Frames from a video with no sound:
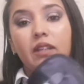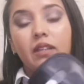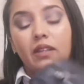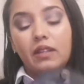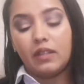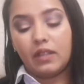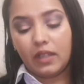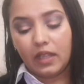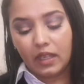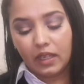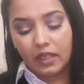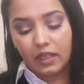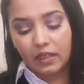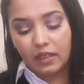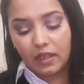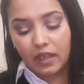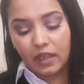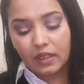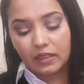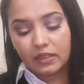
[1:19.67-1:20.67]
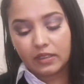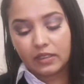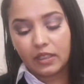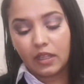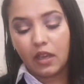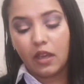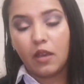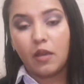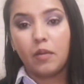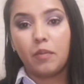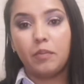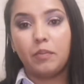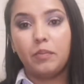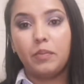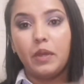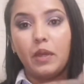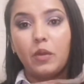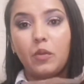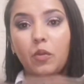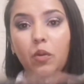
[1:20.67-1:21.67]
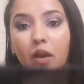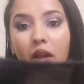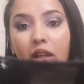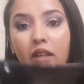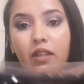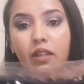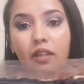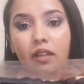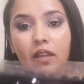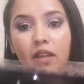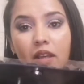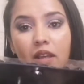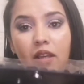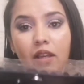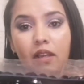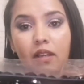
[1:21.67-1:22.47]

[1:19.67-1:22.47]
it's a really nice big one